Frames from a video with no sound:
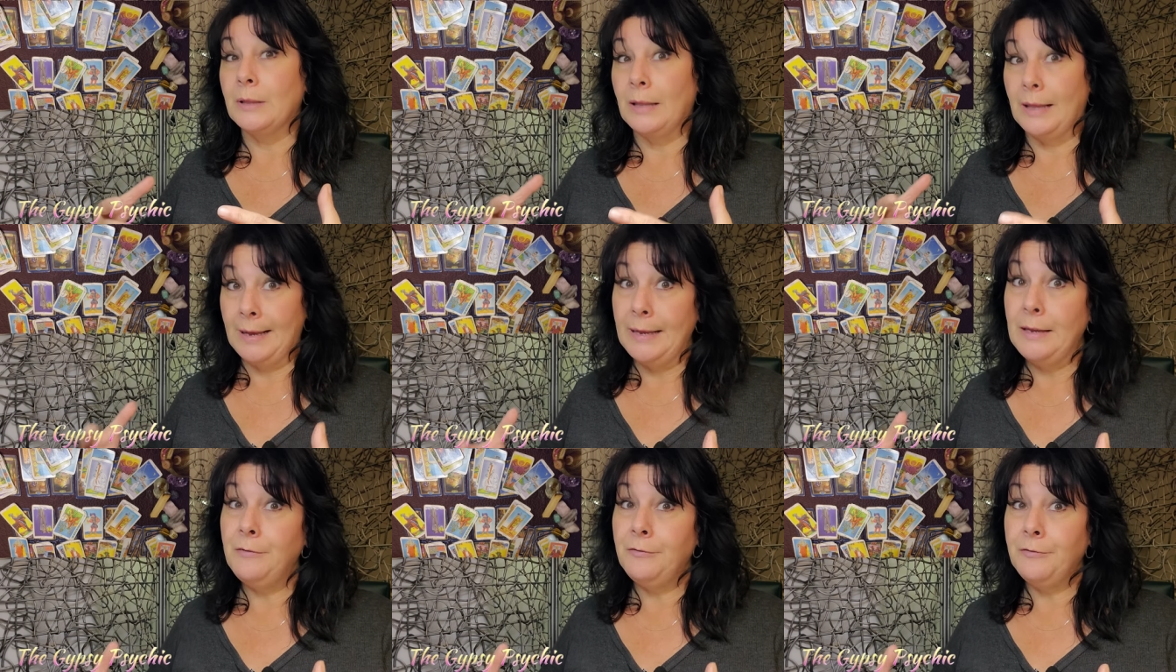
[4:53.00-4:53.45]

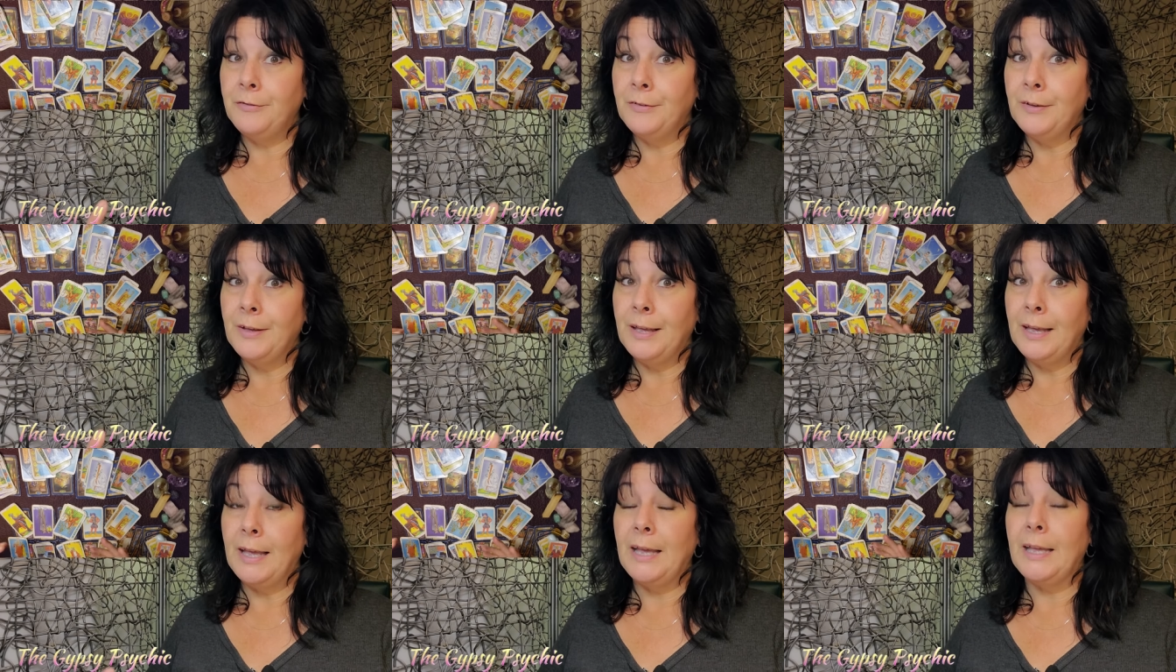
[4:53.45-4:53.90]

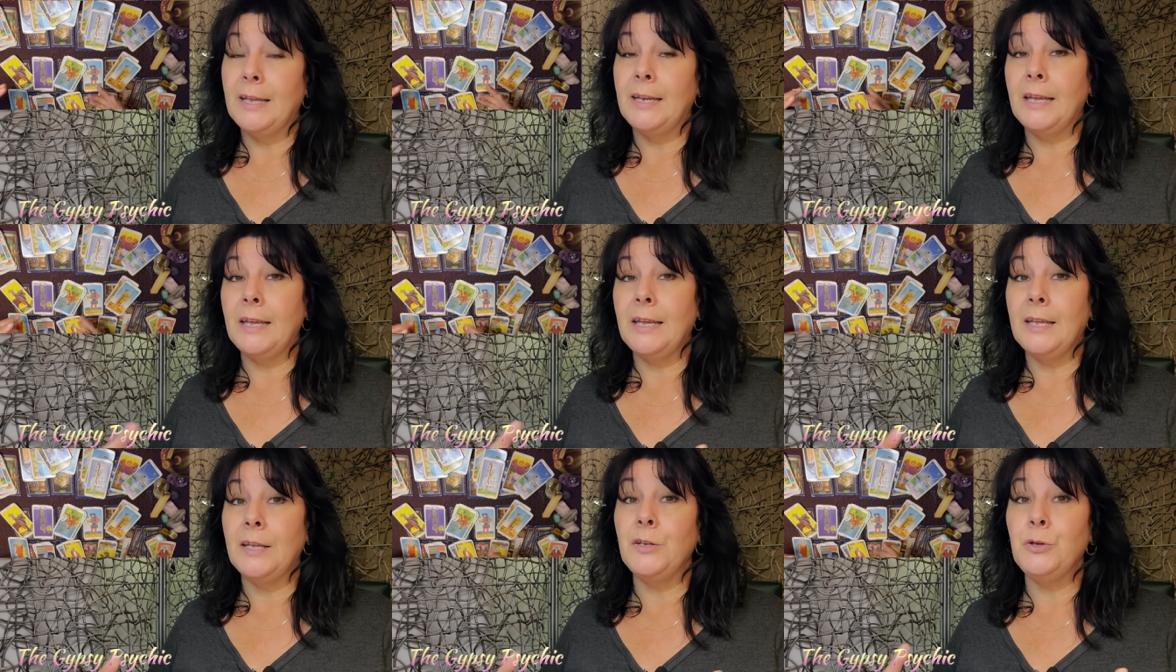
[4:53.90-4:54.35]
life and
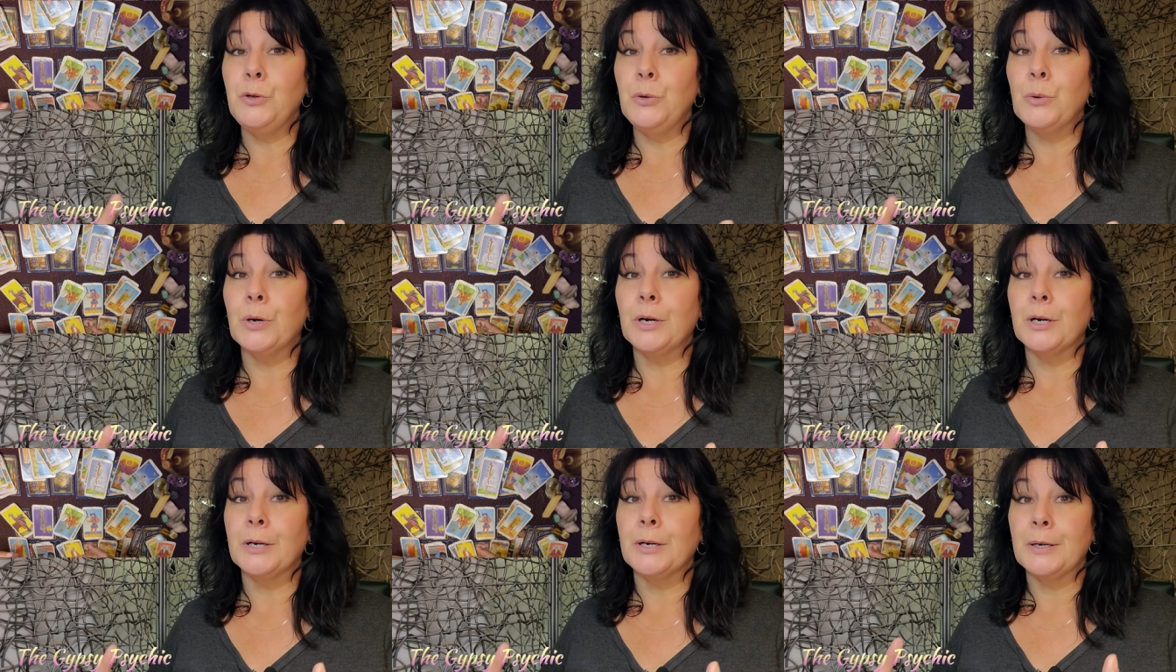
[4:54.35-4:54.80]
in
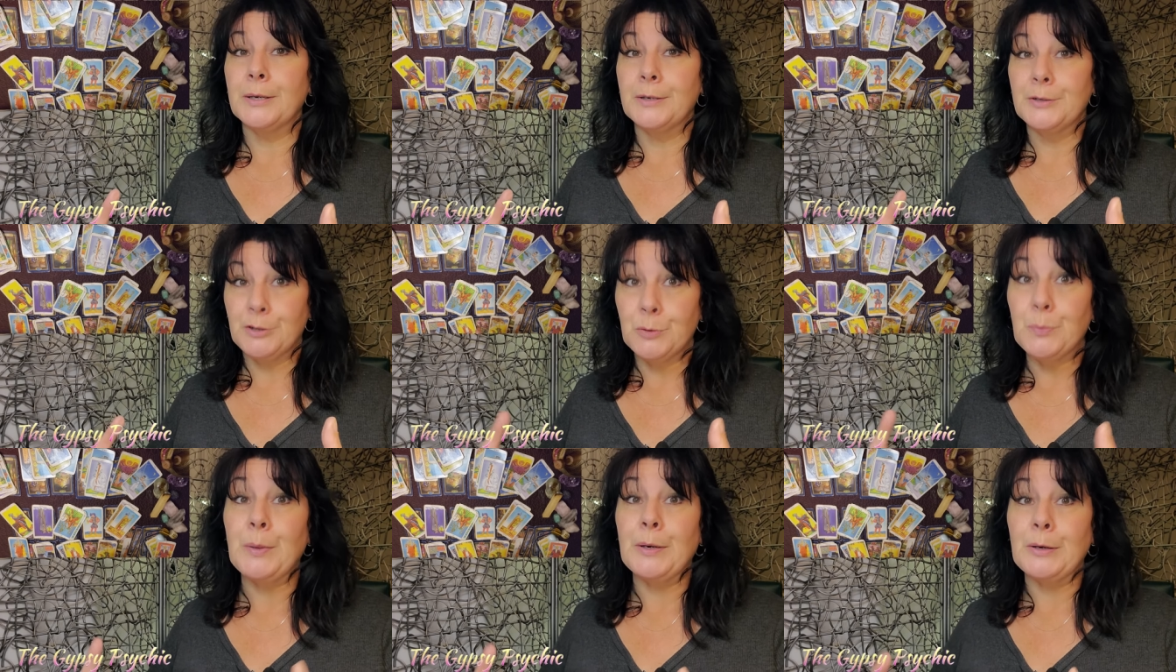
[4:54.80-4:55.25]
your
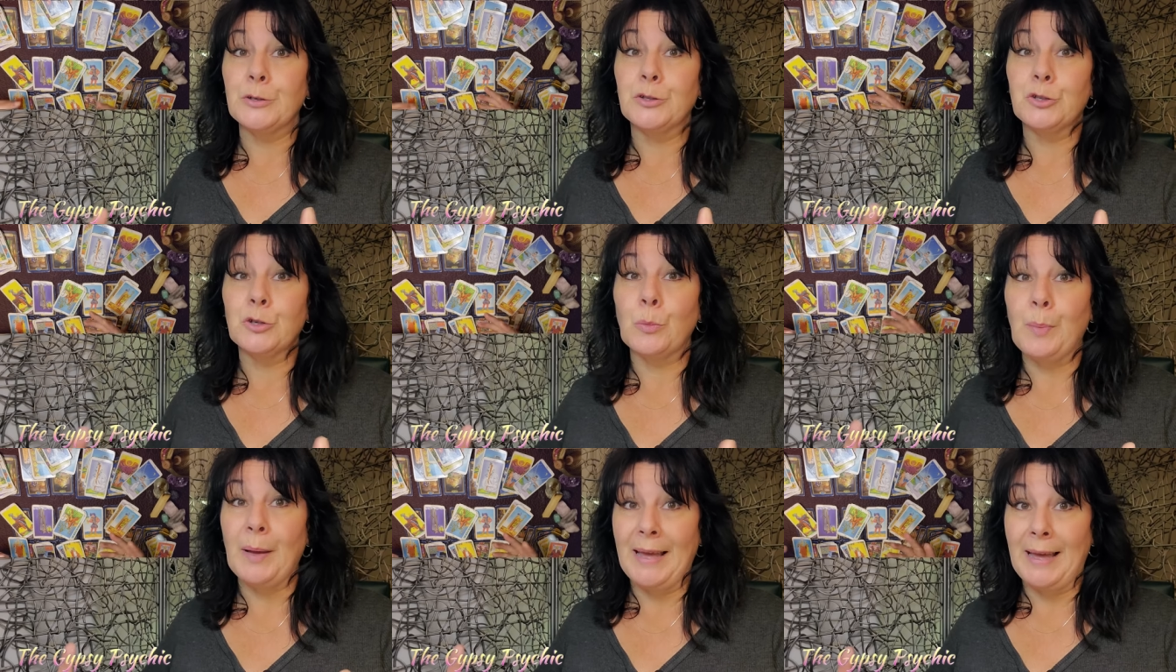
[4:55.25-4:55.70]

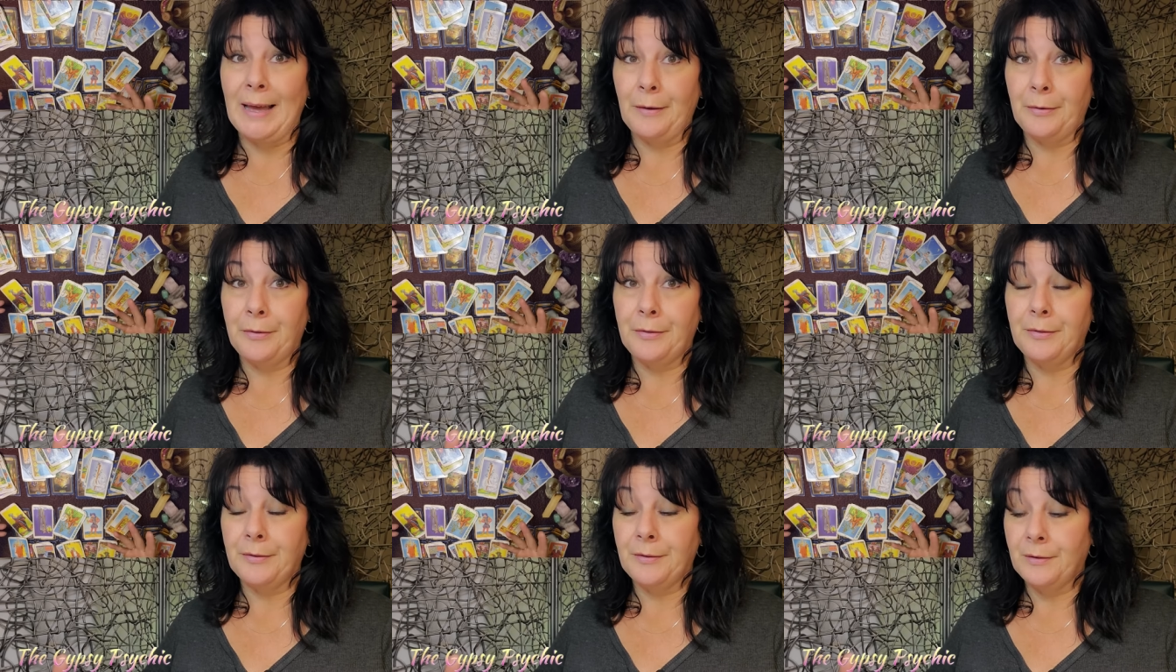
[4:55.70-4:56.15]
spiritual
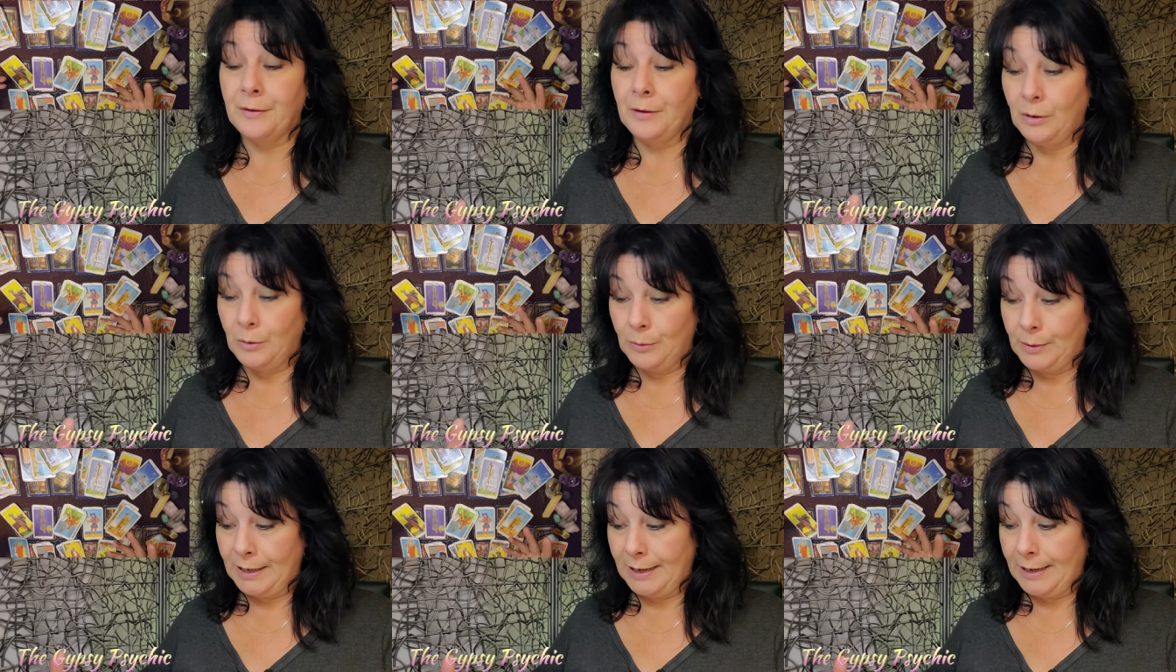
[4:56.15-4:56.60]
path,
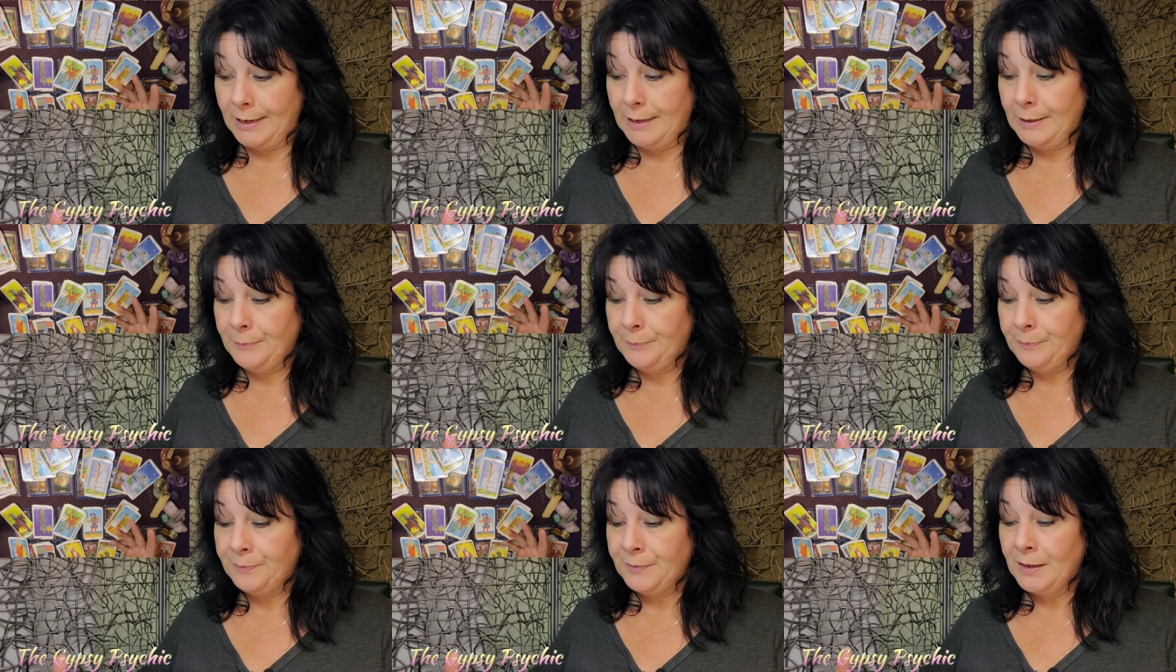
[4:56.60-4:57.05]

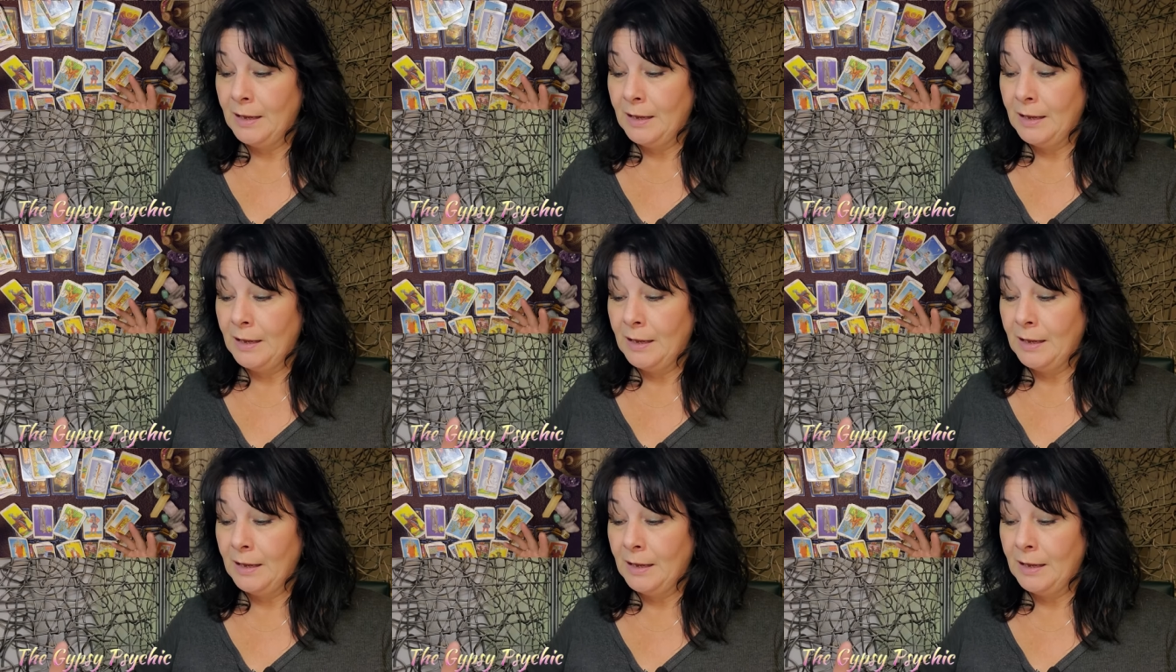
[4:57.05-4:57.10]
okay?